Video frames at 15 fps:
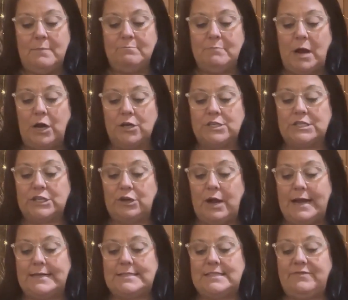marks
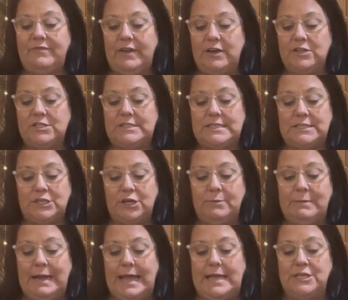Christ's fierce
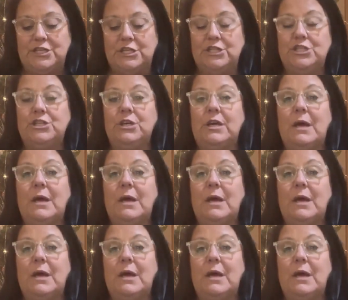determination to